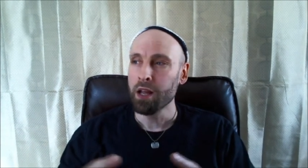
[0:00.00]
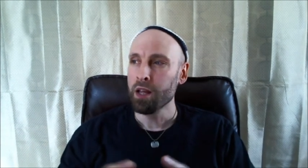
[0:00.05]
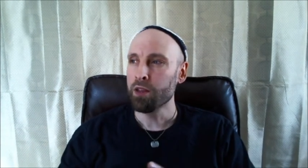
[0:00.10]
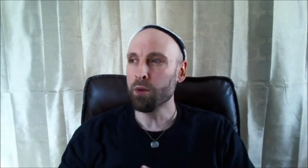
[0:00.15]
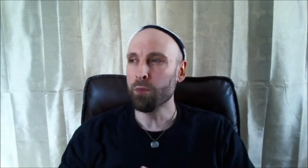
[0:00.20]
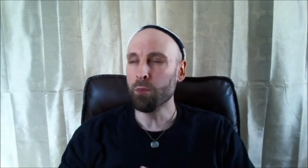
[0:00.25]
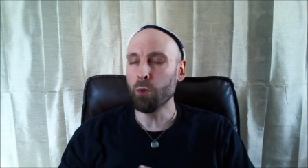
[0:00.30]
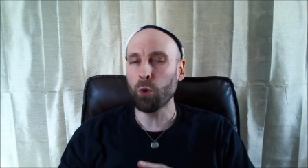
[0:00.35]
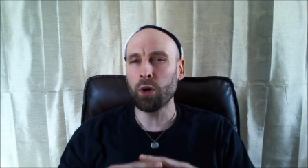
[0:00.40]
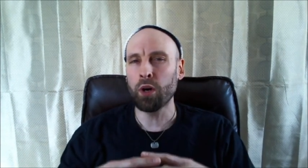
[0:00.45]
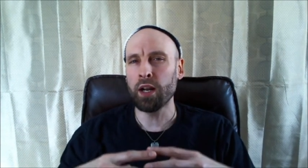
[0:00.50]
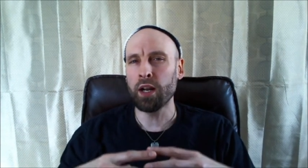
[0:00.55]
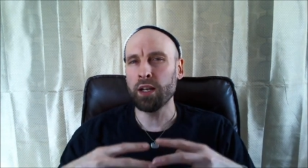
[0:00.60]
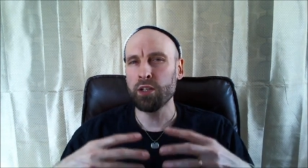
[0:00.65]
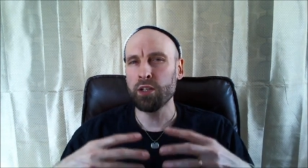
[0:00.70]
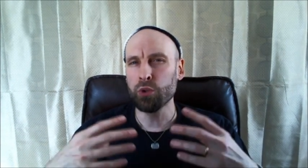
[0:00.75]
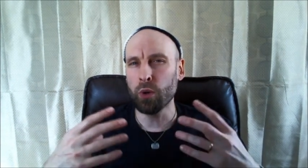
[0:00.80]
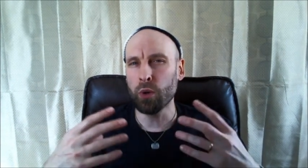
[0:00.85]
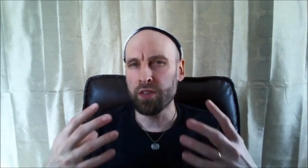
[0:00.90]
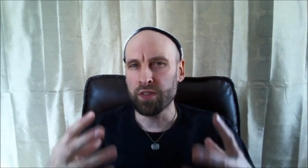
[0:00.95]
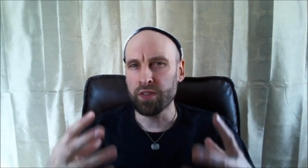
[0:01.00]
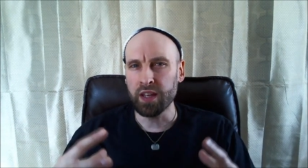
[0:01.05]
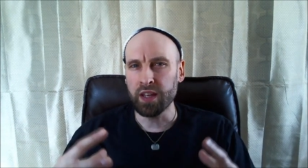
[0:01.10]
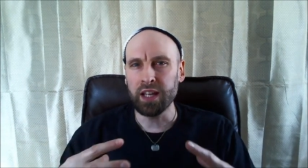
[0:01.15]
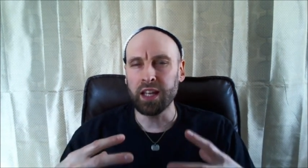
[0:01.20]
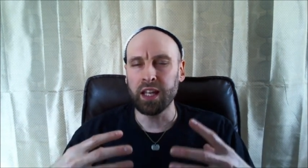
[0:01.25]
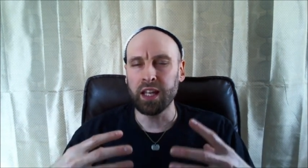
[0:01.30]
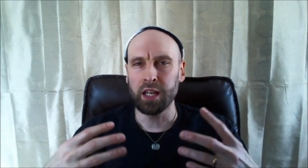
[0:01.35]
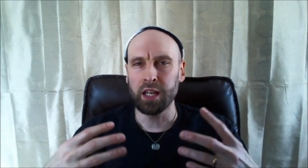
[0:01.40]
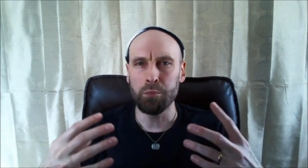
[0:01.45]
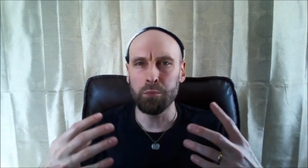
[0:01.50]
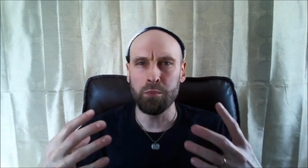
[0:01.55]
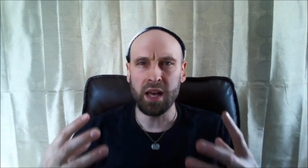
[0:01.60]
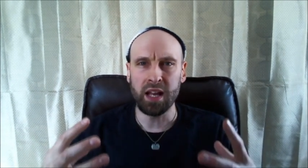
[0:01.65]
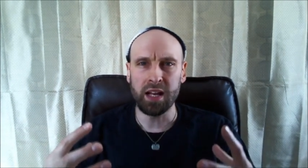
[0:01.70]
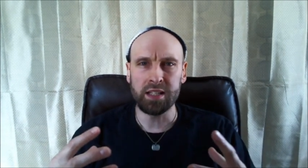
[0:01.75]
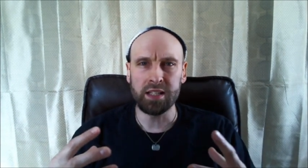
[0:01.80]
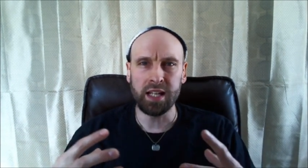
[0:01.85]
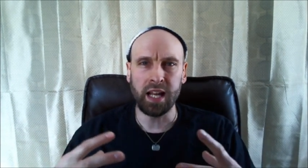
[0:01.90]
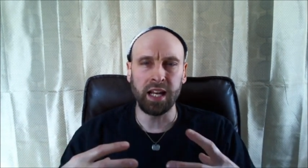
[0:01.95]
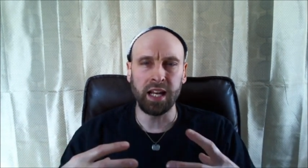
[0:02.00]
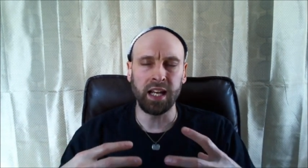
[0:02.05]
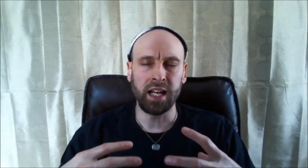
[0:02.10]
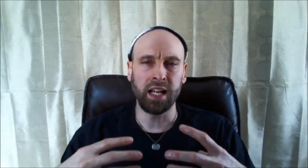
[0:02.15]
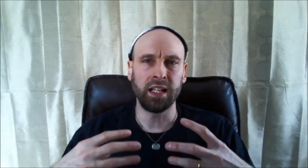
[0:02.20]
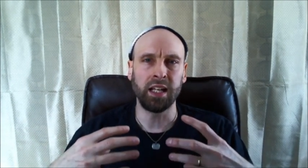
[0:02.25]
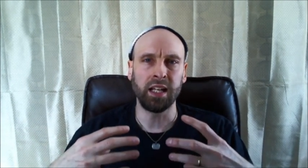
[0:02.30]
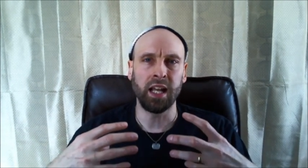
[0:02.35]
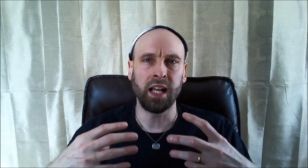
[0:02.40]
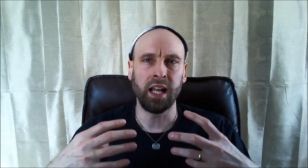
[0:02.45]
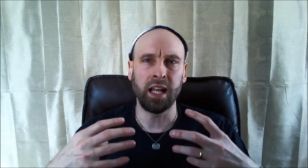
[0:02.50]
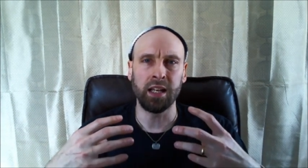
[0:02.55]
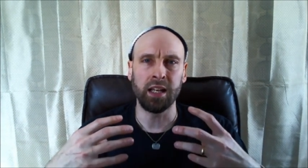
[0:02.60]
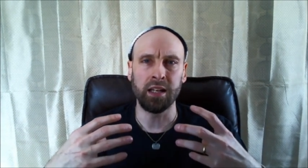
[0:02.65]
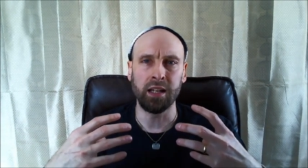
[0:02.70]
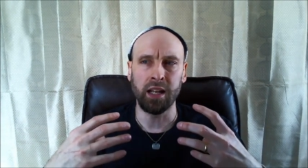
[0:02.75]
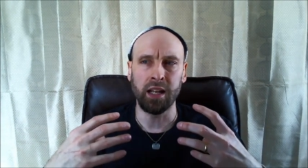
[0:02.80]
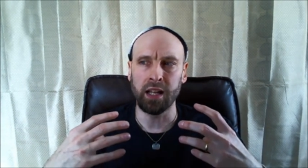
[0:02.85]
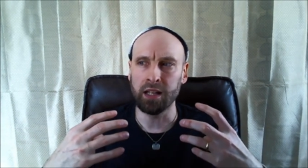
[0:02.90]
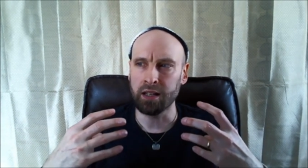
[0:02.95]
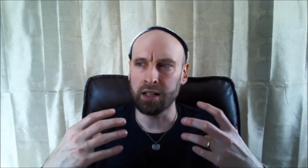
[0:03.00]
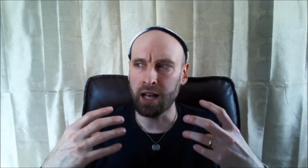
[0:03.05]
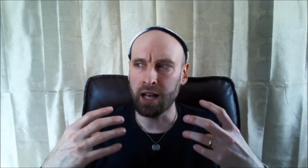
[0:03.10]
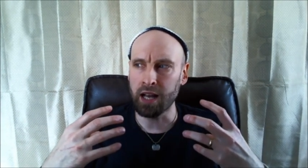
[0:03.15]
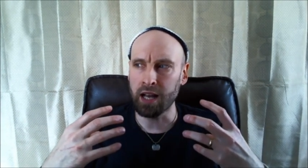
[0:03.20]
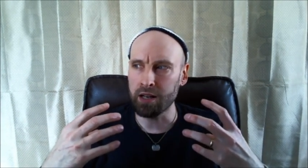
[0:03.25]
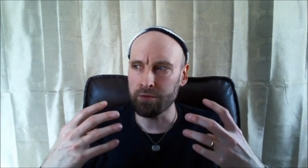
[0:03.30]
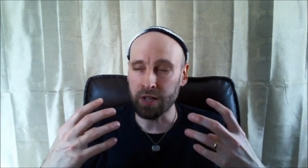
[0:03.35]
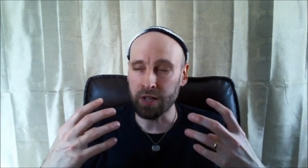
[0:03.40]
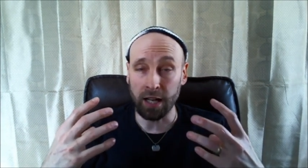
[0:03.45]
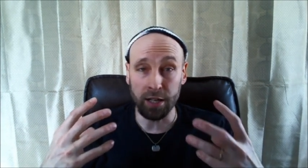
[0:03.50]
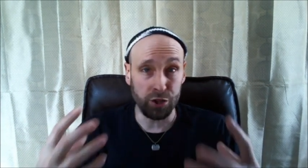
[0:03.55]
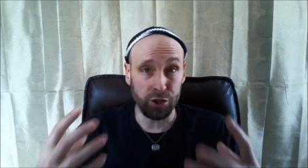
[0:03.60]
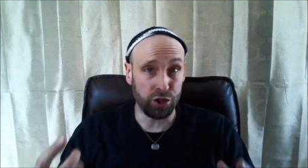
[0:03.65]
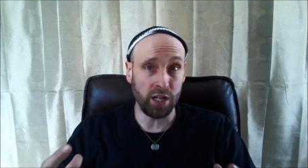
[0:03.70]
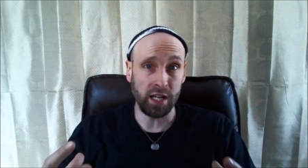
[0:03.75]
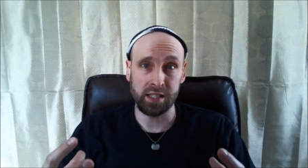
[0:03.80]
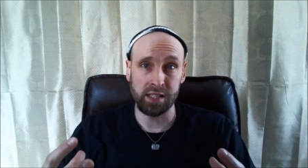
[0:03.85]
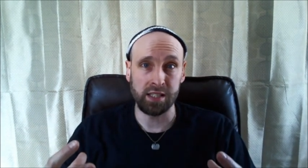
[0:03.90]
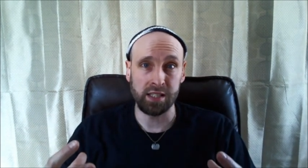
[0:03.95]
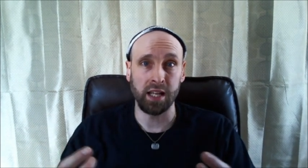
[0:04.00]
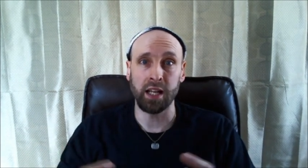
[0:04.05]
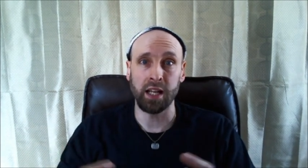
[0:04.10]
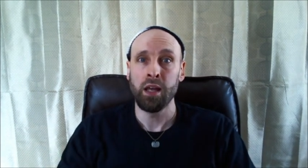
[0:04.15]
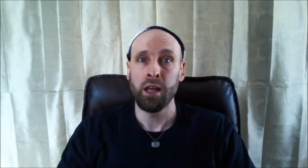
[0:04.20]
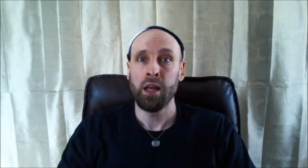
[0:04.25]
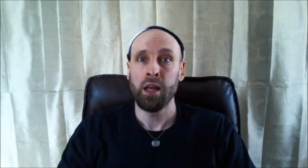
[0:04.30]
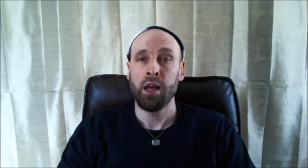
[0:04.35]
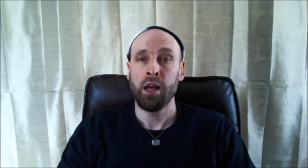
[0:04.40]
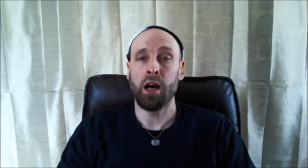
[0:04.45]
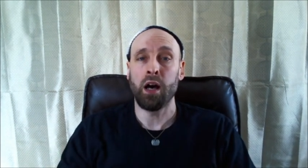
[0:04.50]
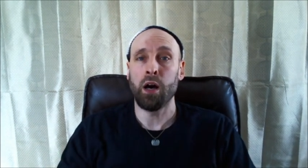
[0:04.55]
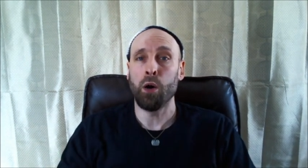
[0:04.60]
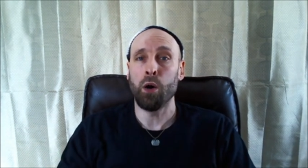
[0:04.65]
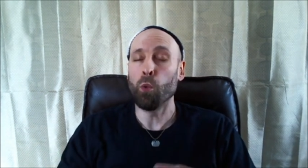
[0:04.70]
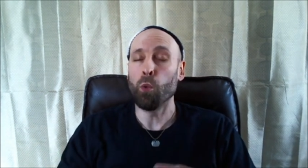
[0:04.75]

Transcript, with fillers: the more I enjoy thinking and meditating and, and kind of digesting uh,